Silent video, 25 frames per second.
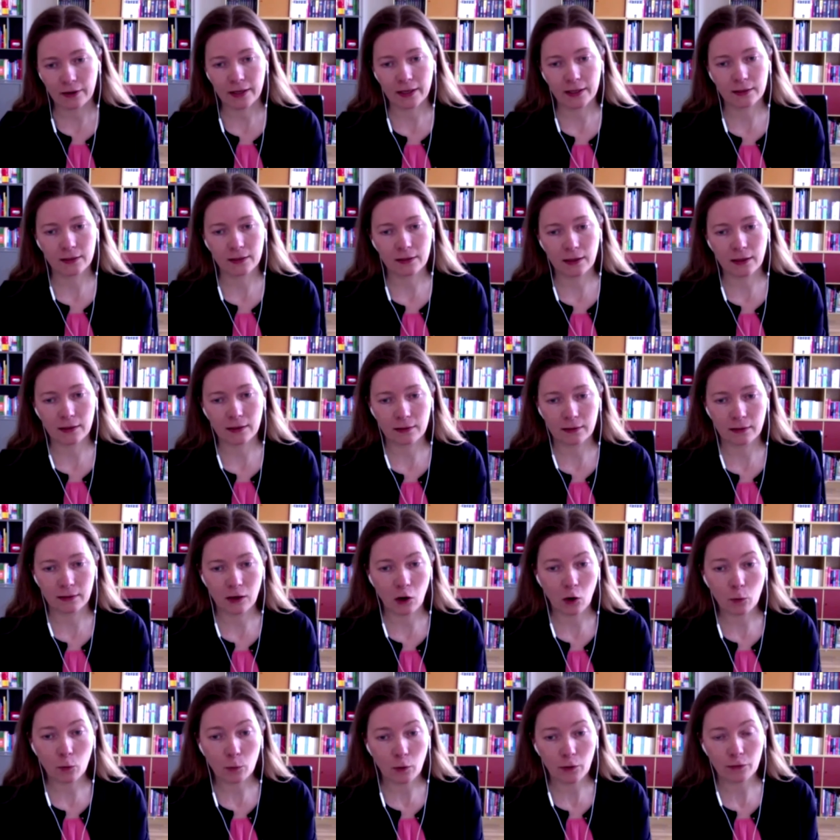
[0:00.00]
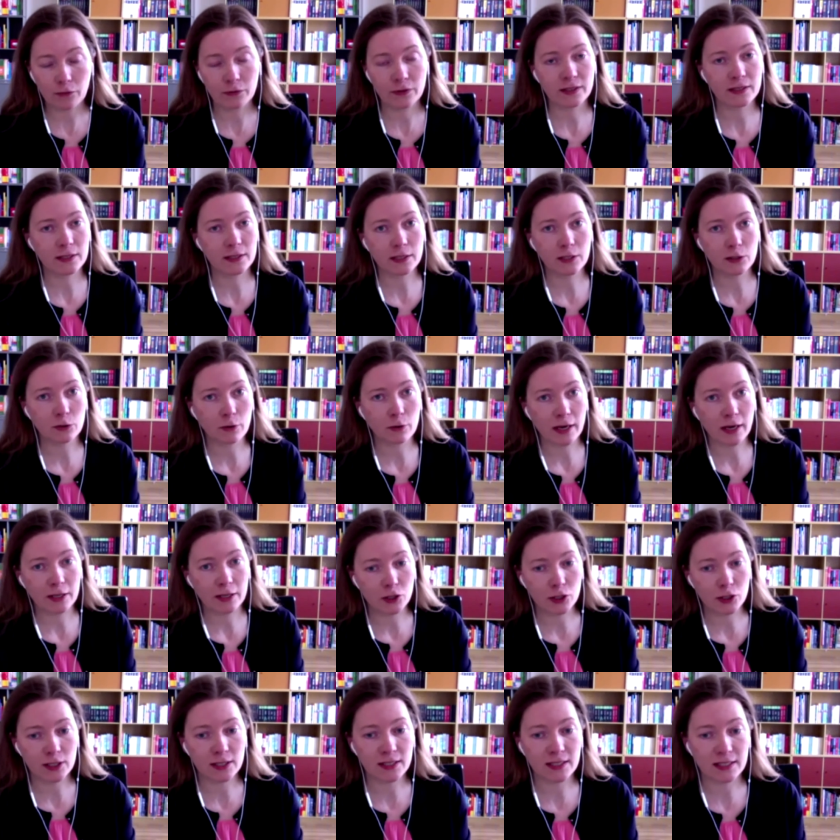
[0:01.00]
are in uh, home office
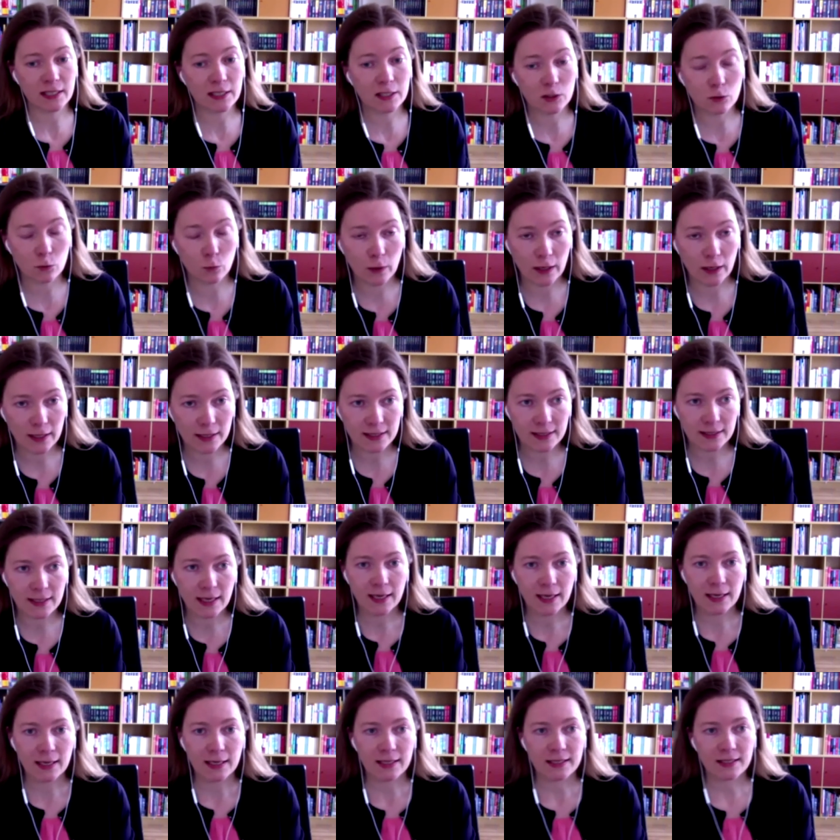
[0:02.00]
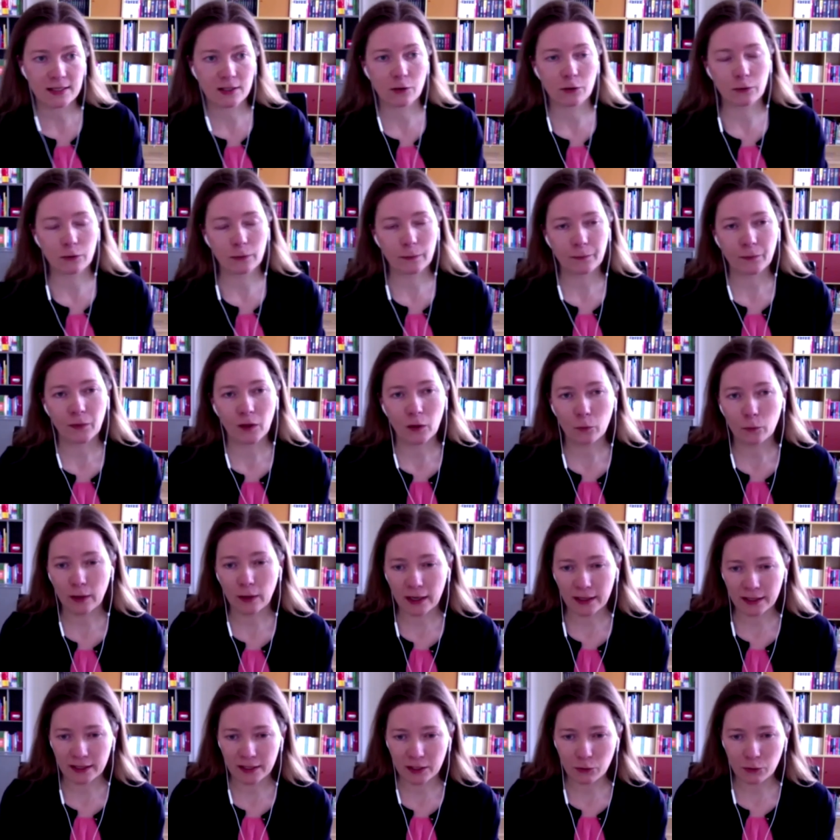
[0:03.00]
situations since weeks, so
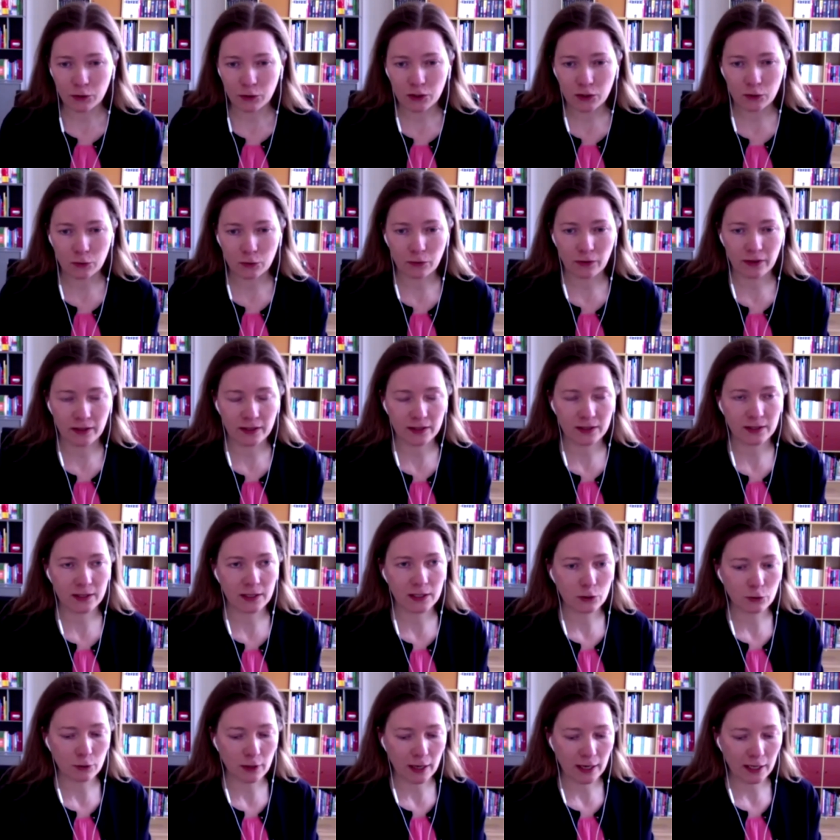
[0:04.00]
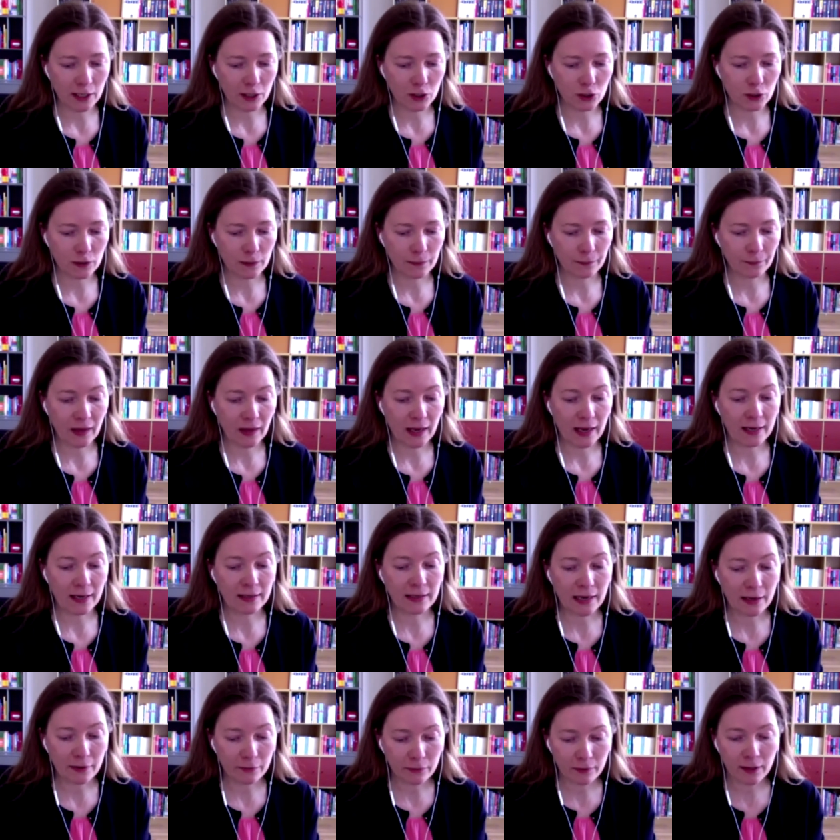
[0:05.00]
we are used to the situation.
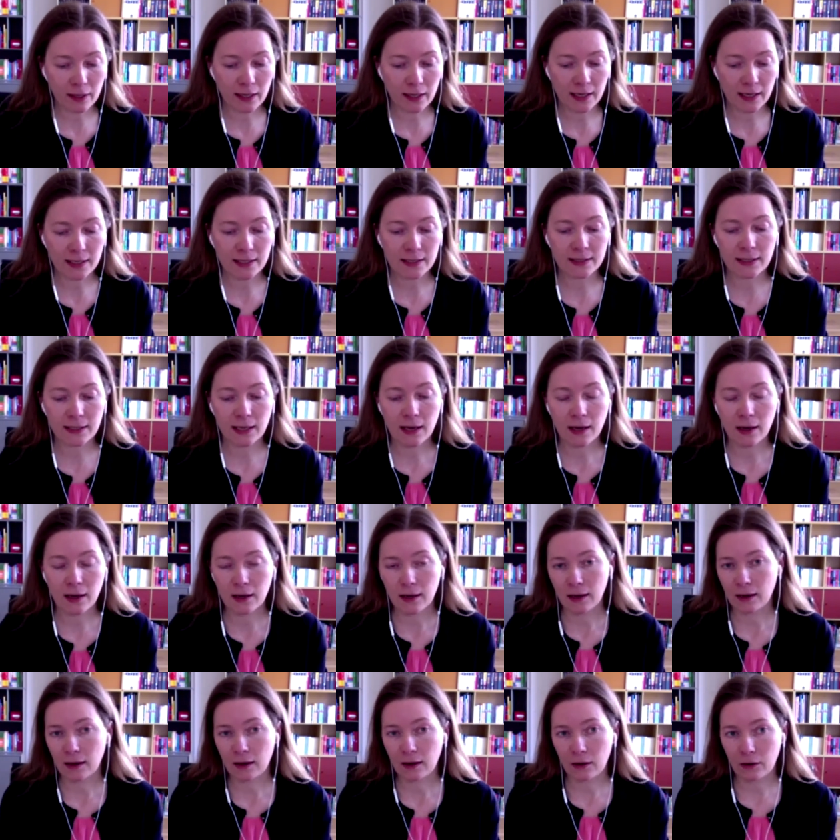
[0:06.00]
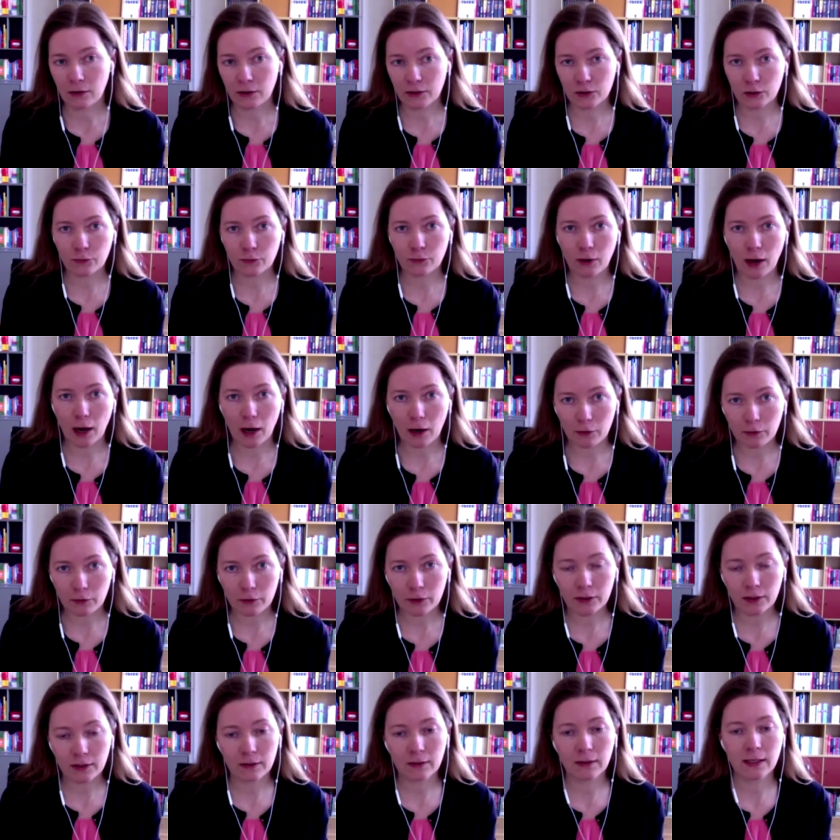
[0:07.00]
And nevertheless, also for
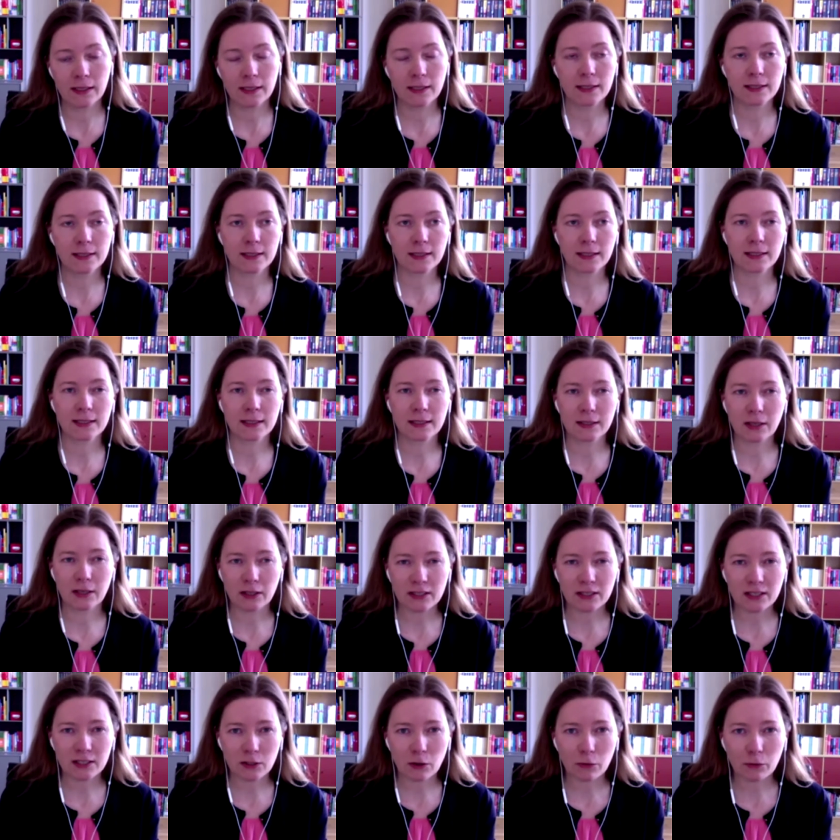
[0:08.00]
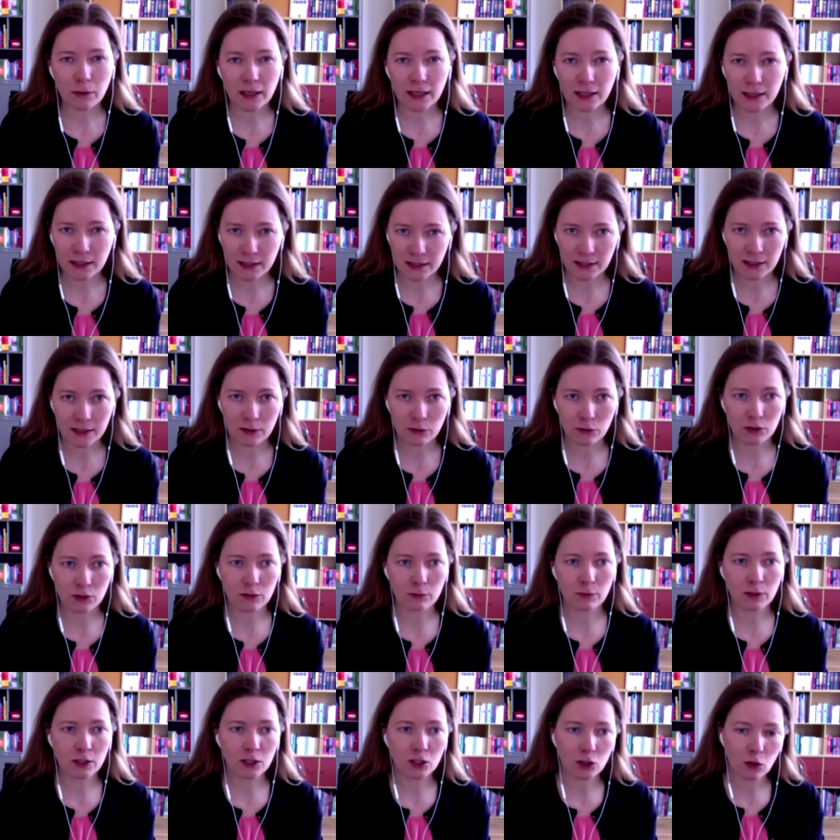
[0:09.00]
our colleagues, it's not so easy
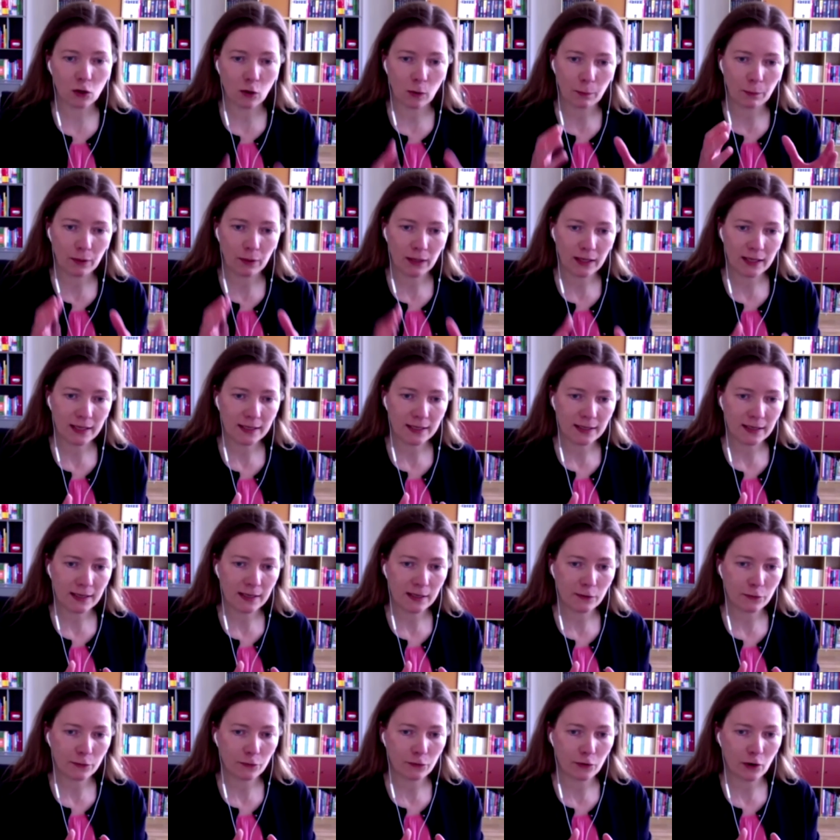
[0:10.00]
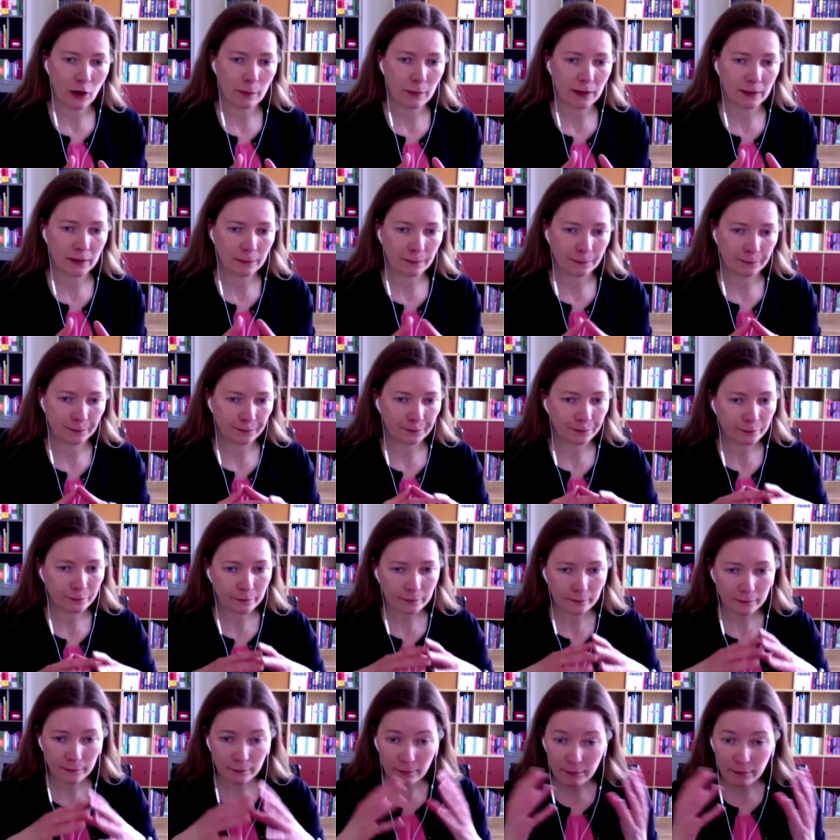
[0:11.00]
to switch completely from an
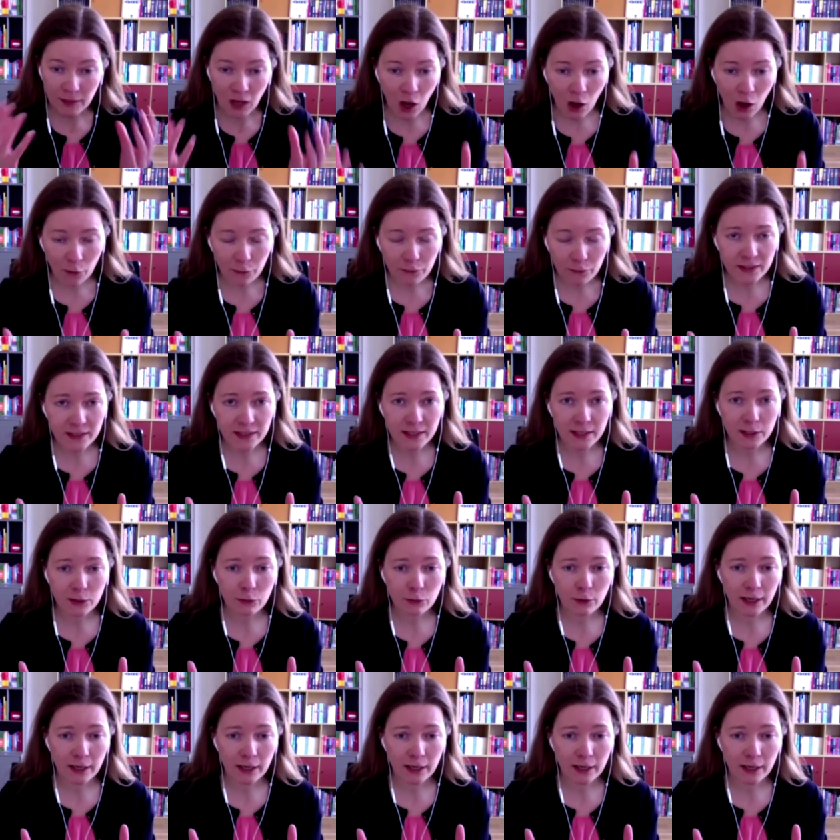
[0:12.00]
office